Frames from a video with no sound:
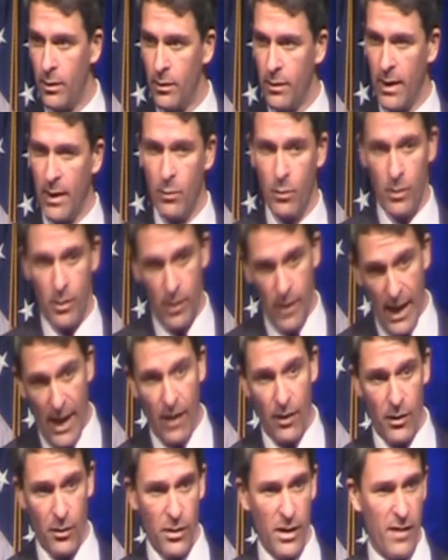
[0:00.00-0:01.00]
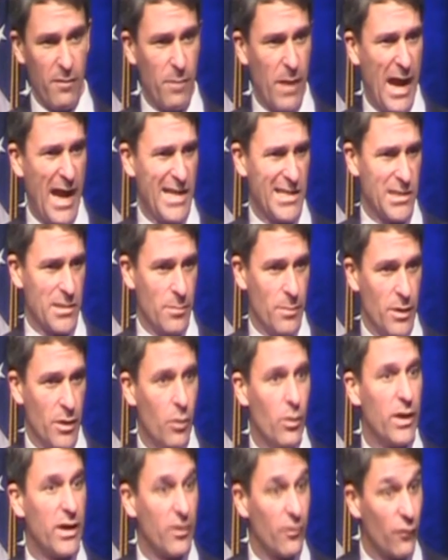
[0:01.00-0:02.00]
that now that they passed the
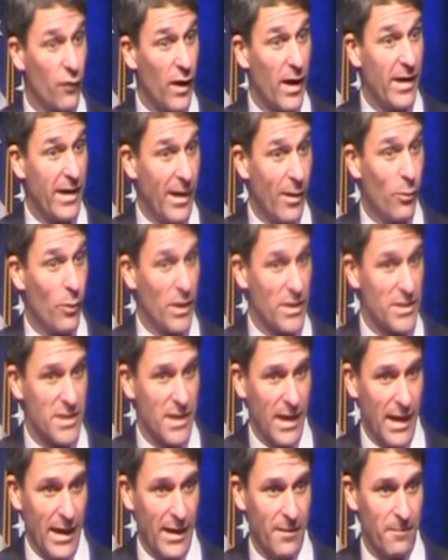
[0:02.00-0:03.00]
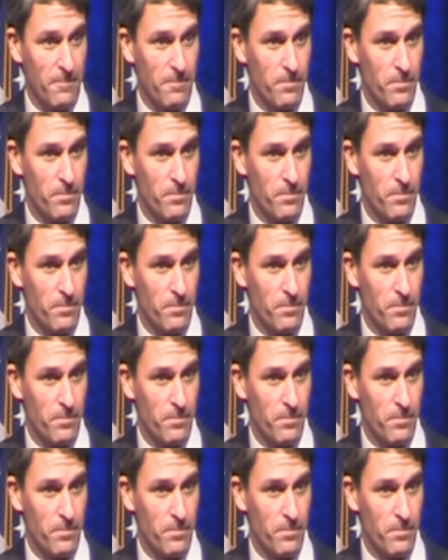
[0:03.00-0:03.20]
bill, we can find out what's in it.